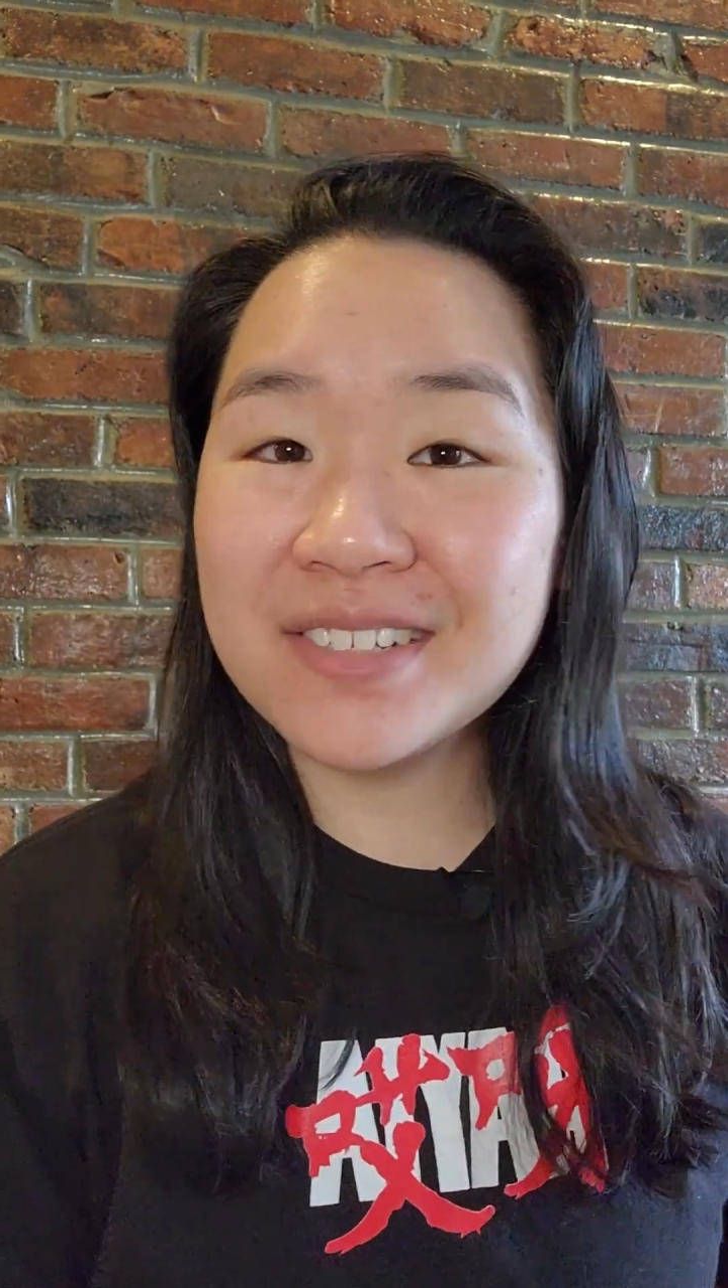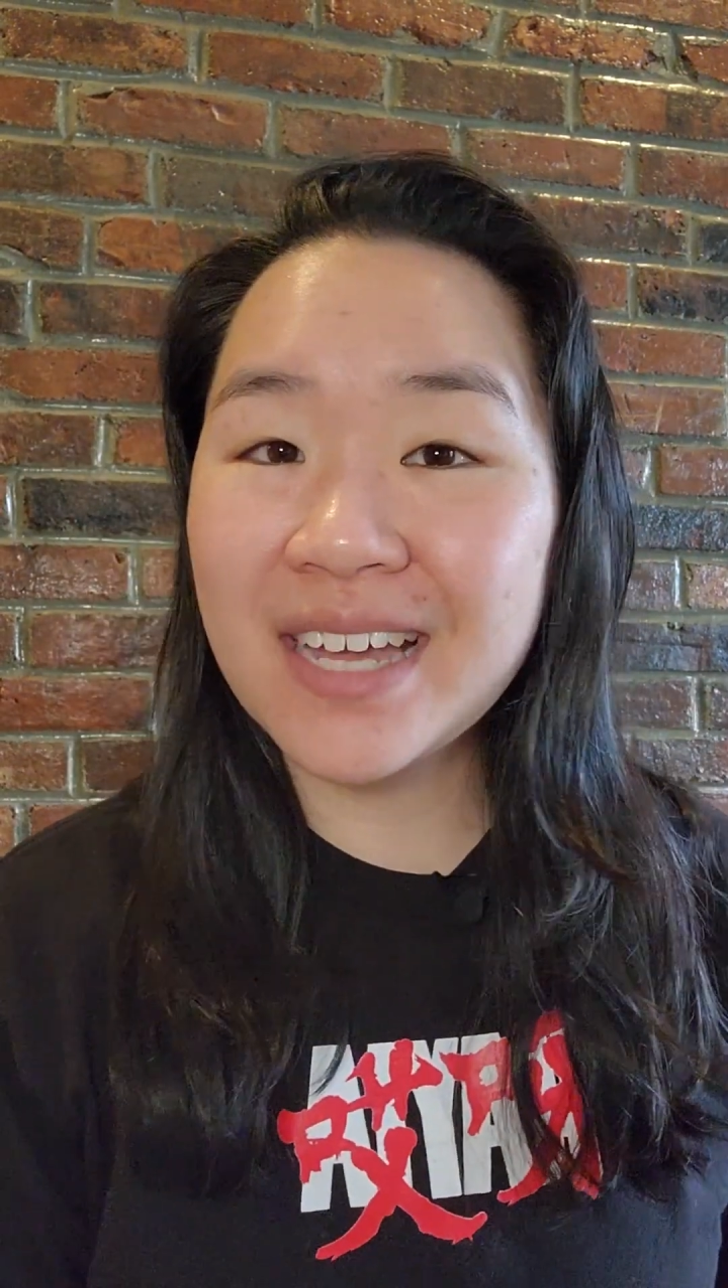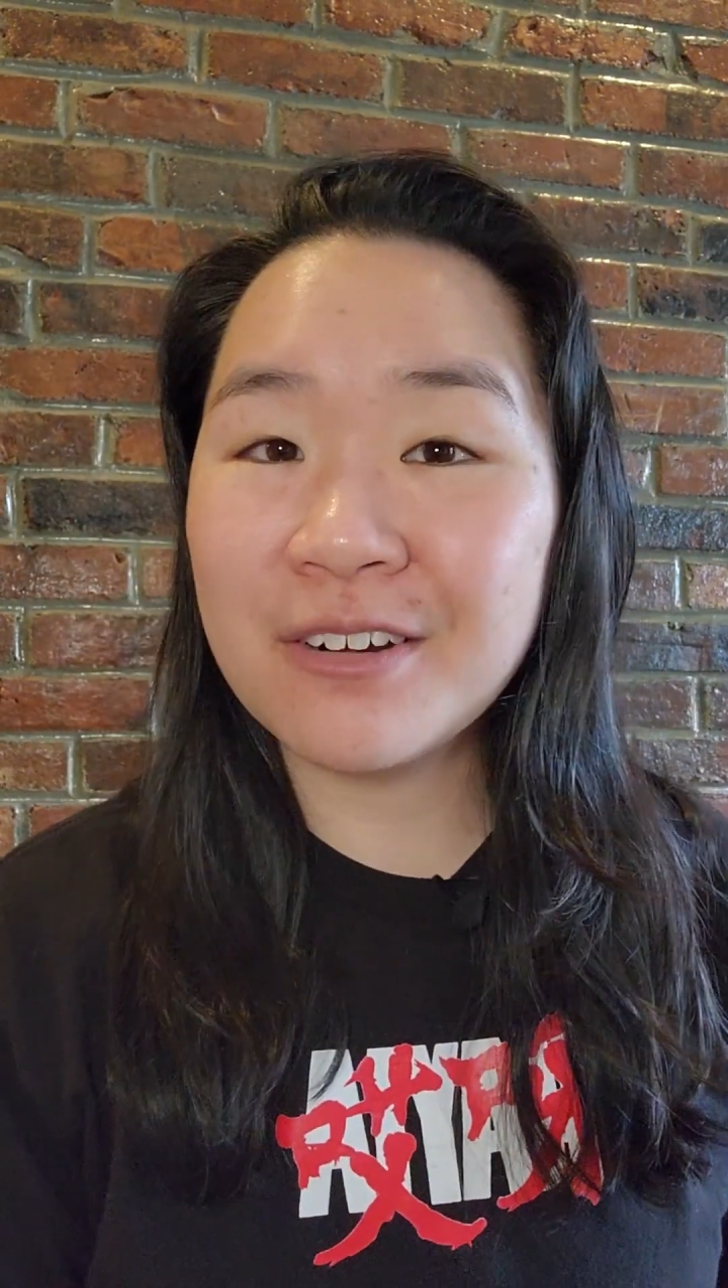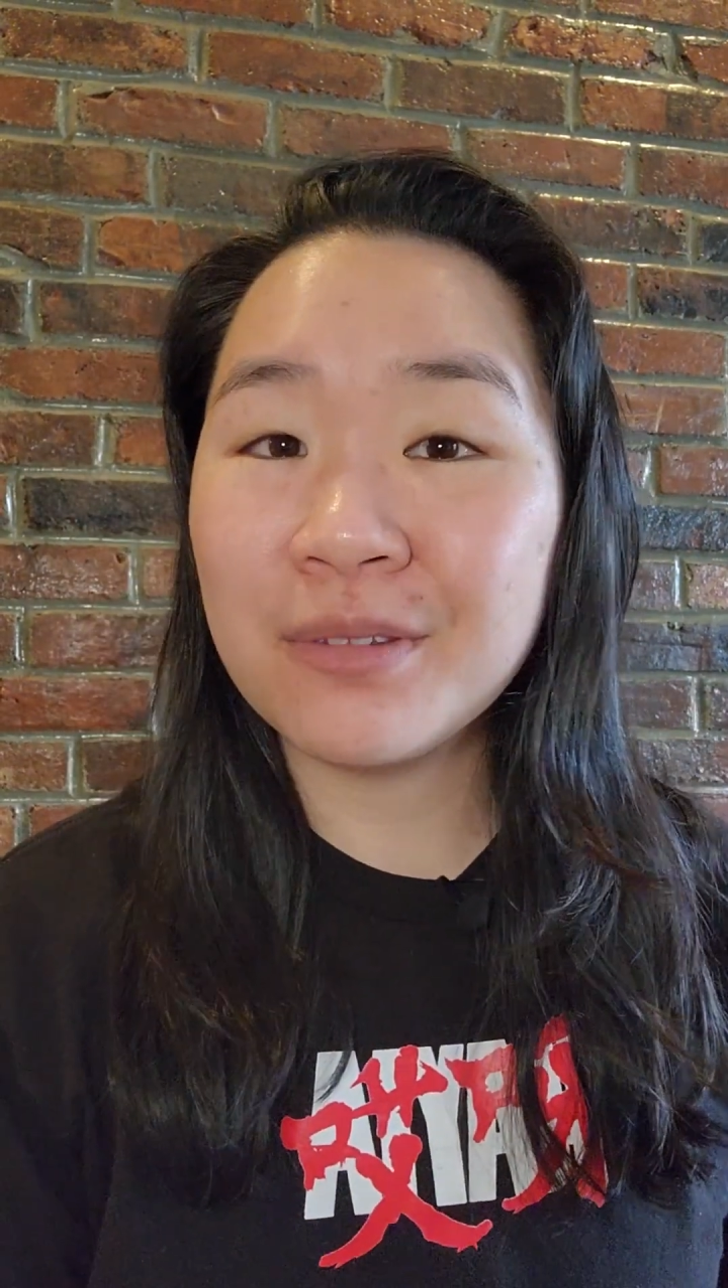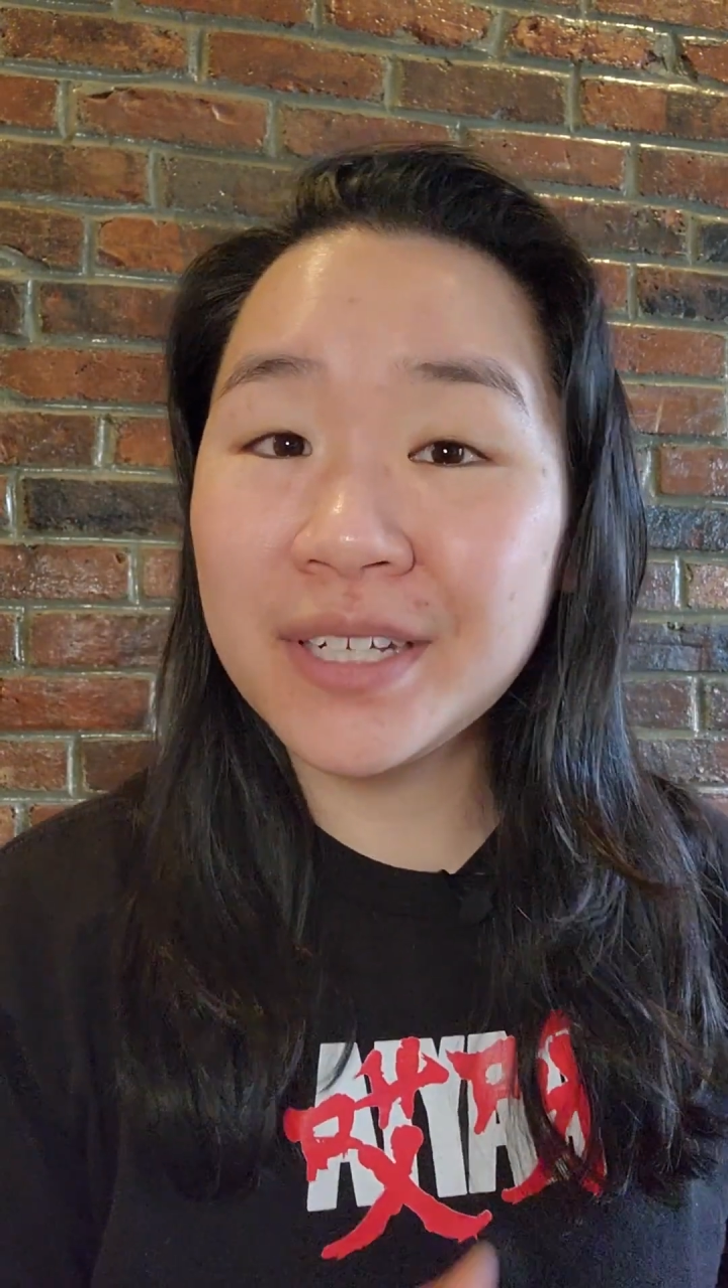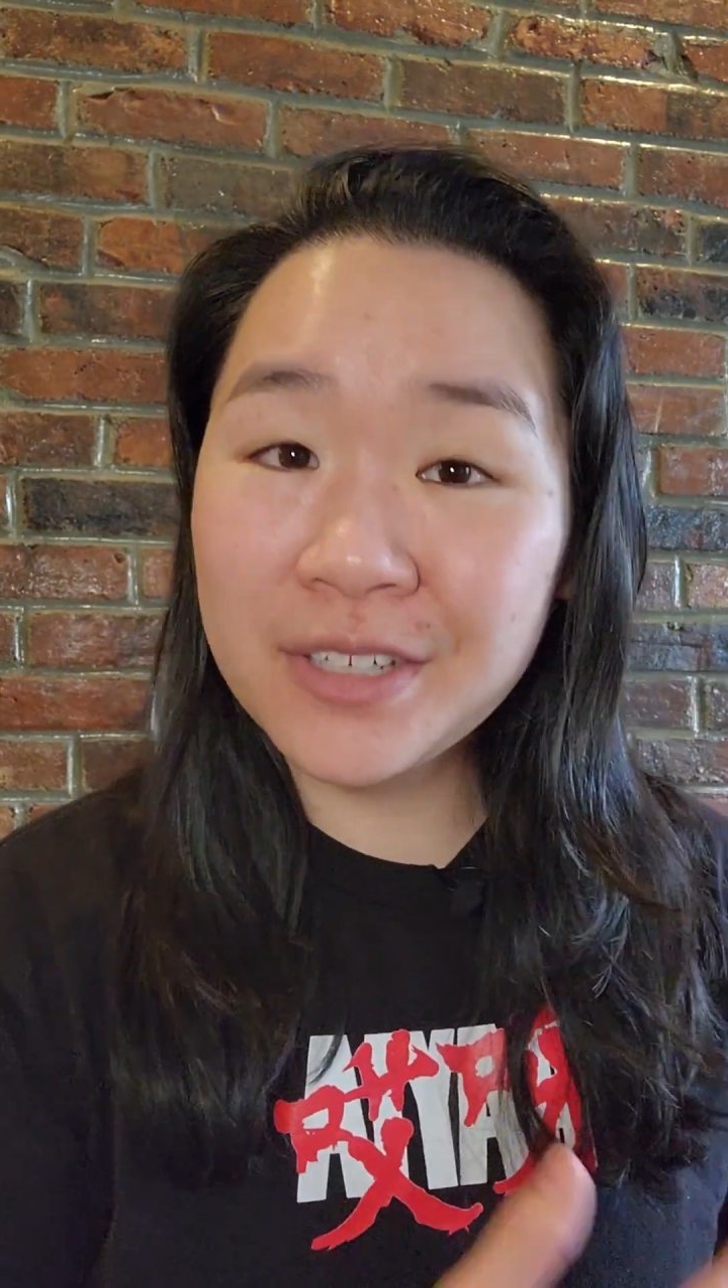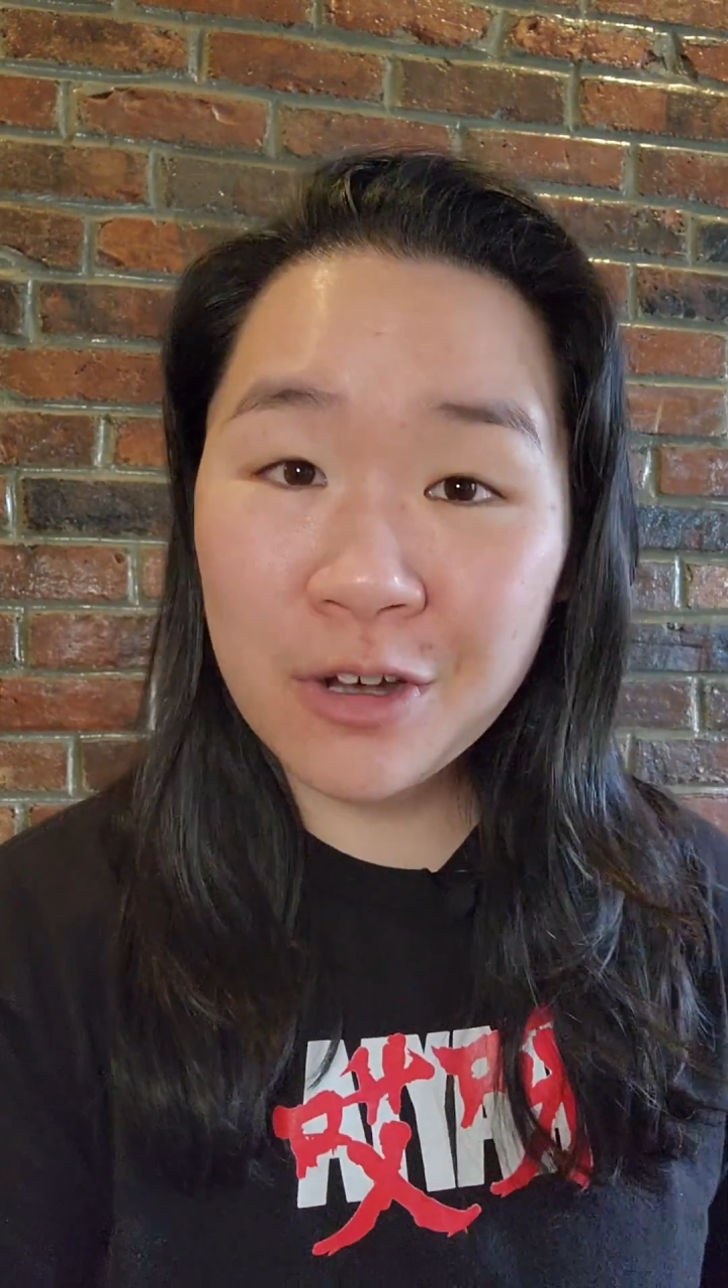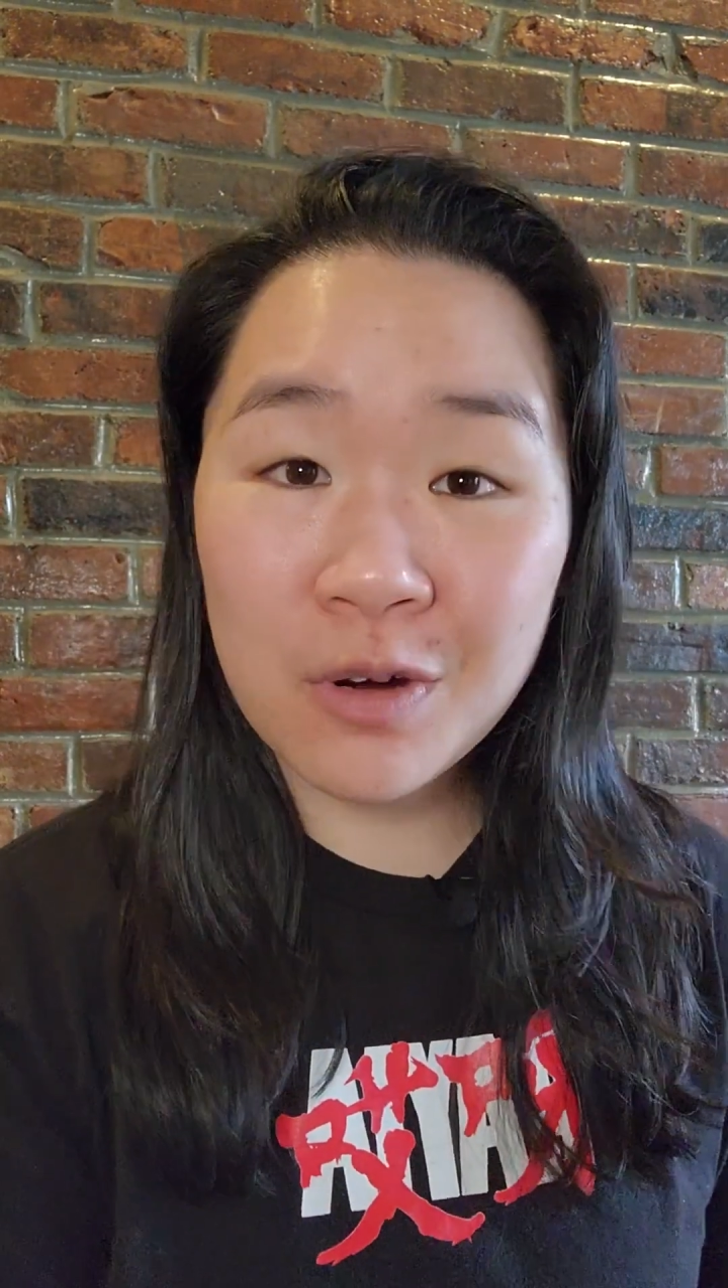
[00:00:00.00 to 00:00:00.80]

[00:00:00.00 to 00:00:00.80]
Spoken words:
not only no